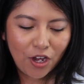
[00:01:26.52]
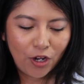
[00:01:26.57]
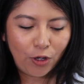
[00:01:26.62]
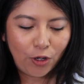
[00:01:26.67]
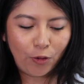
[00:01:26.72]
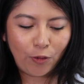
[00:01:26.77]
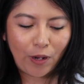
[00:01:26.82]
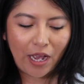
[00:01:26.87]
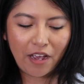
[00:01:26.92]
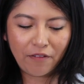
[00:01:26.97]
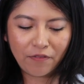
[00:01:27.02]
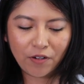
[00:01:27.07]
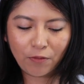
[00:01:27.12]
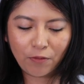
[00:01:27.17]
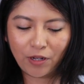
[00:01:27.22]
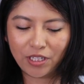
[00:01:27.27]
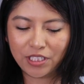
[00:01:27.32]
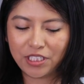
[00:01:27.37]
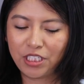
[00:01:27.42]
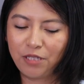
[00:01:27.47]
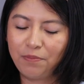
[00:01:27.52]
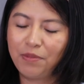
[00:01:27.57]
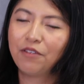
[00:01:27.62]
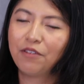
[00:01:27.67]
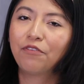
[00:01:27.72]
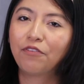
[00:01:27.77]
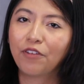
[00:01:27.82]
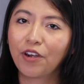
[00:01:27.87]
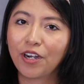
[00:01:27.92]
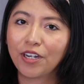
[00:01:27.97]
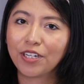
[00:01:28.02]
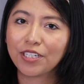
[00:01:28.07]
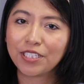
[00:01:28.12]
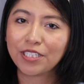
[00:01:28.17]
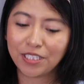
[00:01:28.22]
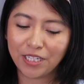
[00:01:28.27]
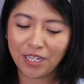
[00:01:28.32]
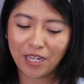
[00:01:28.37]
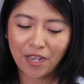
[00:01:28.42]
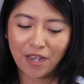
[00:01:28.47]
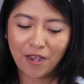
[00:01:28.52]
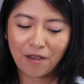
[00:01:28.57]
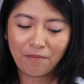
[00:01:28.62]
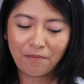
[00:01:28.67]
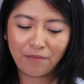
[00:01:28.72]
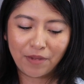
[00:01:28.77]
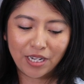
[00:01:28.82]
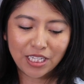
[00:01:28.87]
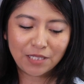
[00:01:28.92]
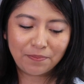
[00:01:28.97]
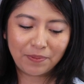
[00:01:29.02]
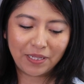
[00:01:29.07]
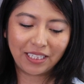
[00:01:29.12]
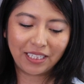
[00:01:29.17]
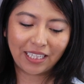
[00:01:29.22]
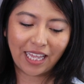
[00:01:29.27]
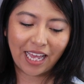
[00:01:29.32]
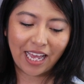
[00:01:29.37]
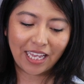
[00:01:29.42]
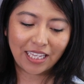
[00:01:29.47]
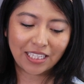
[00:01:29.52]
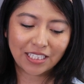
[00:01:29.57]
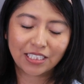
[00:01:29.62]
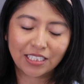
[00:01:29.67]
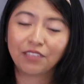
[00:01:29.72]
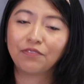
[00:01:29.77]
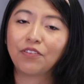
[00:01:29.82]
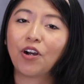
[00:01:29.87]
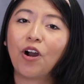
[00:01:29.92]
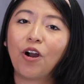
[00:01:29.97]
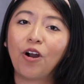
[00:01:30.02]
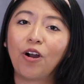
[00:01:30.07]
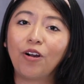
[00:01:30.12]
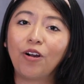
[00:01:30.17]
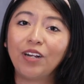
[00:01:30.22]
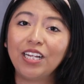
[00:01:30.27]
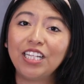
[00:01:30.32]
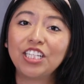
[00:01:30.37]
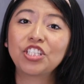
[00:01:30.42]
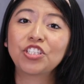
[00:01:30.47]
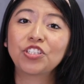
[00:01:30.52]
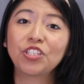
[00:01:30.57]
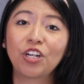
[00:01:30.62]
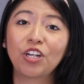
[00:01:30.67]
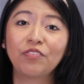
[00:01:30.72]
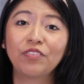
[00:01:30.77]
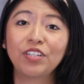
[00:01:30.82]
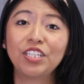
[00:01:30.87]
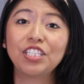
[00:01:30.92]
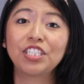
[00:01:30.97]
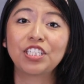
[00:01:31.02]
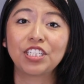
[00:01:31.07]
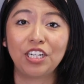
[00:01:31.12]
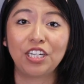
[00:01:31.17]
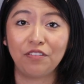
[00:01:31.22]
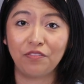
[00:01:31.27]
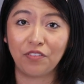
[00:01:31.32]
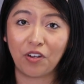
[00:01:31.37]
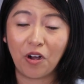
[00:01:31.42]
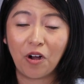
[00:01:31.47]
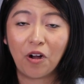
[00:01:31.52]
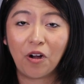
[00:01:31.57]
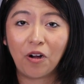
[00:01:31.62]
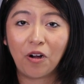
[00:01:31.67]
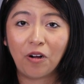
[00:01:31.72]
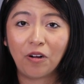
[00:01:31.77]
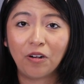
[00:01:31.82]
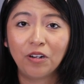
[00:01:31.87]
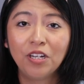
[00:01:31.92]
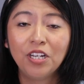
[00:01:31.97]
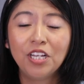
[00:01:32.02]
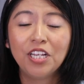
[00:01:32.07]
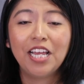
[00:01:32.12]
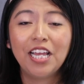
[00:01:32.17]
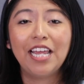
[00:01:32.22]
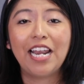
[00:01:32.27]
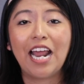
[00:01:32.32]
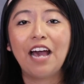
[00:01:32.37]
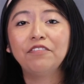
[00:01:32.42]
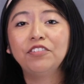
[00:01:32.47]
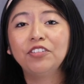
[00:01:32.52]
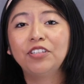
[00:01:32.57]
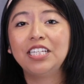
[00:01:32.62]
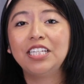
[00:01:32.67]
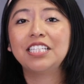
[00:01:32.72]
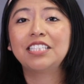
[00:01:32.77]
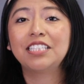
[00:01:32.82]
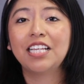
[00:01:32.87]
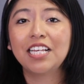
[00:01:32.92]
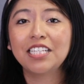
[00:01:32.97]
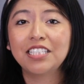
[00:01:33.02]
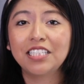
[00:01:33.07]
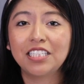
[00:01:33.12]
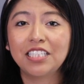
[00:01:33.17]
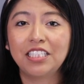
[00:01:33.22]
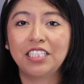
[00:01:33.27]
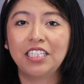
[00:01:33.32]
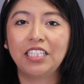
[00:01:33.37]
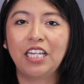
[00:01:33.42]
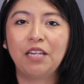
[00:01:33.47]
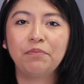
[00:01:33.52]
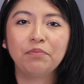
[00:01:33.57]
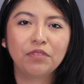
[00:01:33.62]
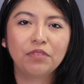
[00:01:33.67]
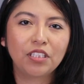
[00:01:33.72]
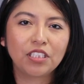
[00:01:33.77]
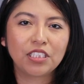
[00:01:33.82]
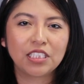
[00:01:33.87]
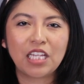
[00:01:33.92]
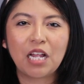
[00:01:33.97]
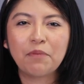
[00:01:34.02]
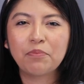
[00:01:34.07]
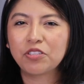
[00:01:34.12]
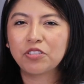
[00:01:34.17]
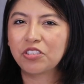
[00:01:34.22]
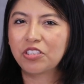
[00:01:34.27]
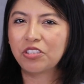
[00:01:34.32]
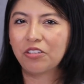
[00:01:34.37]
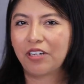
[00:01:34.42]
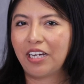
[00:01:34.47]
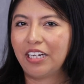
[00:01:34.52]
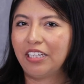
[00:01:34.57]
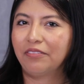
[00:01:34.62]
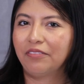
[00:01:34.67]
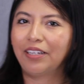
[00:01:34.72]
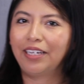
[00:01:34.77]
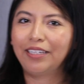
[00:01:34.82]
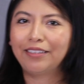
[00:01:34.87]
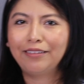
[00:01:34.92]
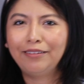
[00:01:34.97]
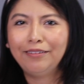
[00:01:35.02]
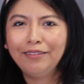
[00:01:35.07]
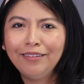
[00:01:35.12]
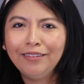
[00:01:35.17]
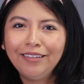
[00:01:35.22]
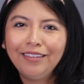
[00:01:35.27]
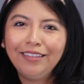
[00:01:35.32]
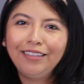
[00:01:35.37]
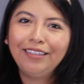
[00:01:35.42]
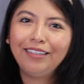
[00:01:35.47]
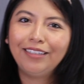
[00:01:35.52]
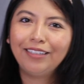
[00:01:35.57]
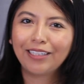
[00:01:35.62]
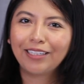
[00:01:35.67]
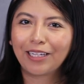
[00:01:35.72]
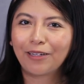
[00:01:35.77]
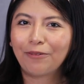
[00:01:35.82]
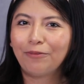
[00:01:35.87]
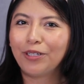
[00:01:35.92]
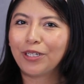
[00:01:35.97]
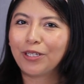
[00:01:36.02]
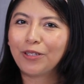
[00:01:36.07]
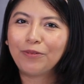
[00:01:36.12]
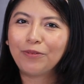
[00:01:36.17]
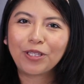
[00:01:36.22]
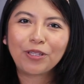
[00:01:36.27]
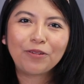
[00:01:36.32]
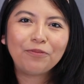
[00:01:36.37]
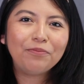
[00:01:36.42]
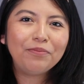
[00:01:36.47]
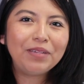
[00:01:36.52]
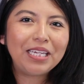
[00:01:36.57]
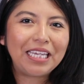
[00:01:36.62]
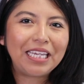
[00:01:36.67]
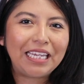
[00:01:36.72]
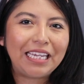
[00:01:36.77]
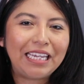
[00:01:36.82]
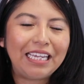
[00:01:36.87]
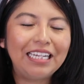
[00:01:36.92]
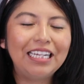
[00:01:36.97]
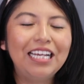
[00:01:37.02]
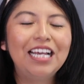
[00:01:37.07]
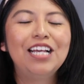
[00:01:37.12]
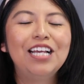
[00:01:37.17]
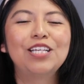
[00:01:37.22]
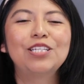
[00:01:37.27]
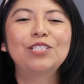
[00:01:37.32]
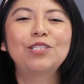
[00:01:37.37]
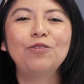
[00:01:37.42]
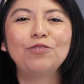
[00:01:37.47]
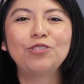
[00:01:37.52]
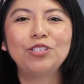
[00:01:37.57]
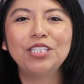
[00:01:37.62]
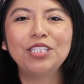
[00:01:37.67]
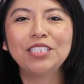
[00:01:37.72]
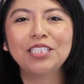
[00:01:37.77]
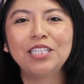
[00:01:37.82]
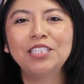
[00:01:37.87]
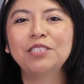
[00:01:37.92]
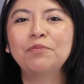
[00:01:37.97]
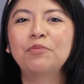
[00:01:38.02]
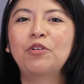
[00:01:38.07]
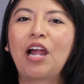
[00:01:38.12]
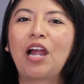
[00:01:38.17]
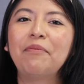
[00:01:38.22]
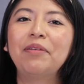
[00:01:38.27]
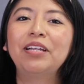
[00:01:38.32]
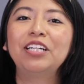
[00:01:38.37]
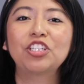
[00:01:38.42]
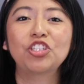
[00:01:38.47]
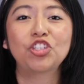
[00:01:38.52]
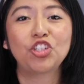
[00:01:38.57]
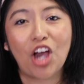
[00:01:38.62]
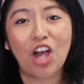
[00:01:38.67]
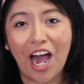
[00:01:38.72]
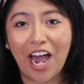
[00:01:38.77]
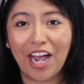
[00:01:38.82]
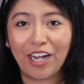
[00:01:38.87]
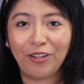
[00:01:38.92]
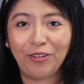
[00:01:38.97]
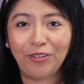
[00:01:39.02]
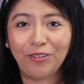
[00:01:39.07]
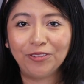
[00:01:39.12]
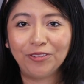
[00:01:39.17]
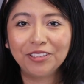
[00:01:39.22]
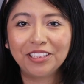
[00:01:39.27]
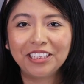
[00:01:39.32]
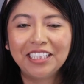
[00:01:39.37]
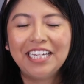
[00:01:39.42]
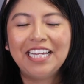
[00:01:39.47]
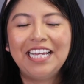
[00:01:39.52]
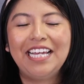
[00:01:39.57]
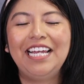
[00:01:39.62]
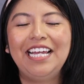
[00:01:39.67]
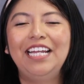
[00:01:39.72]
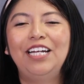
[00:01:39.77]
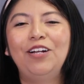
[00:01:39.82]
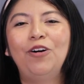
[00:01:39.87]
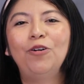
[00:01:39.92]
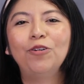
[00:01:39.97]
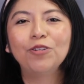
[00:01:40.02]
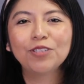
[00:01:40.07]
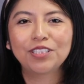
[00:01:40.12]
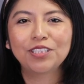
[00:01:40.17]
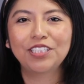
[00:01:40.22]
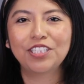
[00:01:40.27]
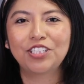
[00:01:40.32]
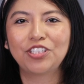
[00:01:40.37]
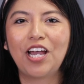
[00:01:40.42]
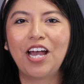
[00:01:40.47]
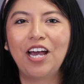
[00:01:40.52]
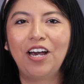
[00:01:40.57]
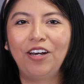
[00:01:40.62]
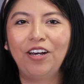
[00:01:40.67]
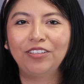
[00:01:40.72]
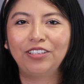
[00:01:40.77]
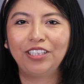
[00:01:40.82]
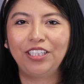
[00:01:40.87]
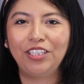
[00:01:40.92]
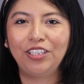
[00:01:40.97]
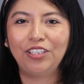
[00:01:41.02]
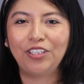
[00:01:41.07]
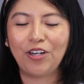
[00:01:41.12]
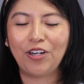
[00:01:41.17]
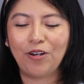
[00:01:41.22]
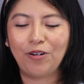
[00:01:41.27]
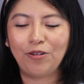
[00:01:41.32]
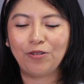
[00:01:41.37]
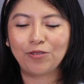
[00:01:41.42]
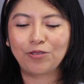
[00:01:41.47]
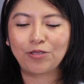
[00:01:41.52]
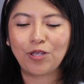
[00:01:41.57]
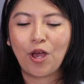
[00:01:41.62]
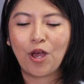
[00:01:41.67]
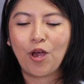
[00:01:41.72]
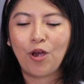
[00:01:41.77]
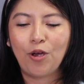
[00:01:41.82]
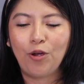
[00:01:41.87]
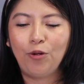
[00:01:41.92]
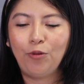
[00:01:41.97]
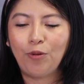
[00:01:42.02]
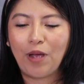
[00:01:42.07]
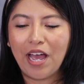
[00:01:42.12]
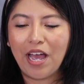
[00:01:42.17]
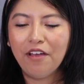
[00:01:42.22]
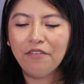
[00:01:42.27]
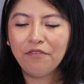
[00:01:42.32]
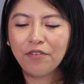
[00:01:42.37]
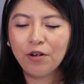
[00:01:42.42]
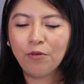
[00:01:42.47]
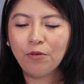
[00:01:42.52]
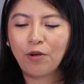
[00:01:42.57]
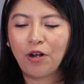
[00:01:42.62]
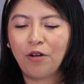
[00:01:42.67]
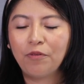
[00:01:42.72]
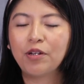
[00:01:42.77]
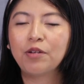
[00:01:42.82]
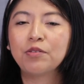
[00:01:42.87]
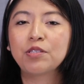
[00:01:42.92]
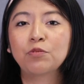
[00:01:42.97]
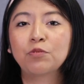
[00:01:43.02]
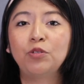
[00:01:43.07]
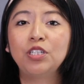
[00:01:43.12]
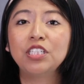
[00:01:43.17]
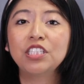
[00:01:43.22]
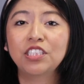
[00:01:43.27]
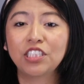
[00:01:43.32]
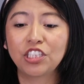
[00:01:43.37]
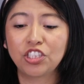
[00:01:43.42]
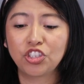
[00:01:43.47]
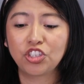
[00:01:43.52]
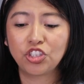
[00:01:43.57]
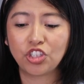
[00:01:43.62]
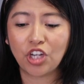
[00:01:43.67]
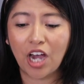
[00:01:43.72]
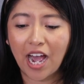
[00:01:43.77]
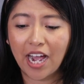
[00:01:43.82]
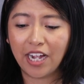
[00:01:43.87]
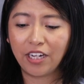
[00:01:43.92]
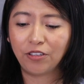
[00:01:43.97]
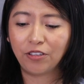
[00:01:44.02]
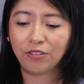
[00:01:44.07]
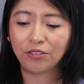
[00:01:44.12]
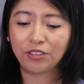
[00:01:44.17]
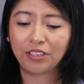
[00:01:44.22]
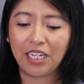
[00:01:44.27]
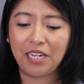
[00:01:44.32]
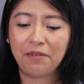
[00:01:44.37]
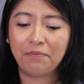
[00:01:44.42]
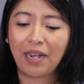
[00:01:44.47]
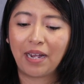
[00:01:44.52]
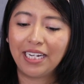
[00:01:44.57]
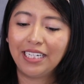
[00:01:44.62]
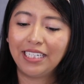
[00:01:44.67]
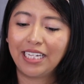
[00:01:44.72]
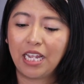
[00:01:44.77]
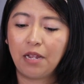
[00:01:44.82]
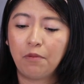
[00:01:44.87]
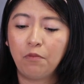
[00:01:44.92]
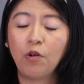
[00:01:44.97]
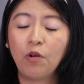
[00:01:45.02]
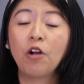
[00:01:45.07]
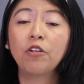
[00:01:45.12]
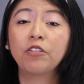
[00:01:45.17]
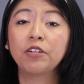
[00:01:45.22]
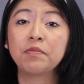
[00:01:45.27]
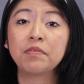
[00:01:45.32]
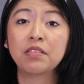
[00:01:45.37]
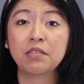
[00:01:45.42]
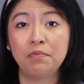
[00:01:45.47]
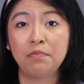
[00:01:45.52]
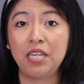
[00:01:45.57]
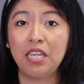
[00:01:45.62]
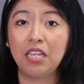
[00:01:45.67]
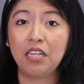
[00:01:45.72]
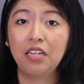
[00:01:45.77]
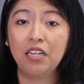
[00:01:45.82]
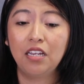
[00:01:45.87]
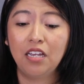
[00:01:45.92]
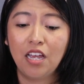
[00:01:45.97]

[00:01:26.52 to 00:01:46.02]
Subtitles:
whoever wants to be first must be last of all and servant of all. And after he says this to them, the disciples are still kind of like, what do you mean? So Jesus ends up grabbing a child and holds the child and goes, whoever welcomes one such child in my name welcomes me.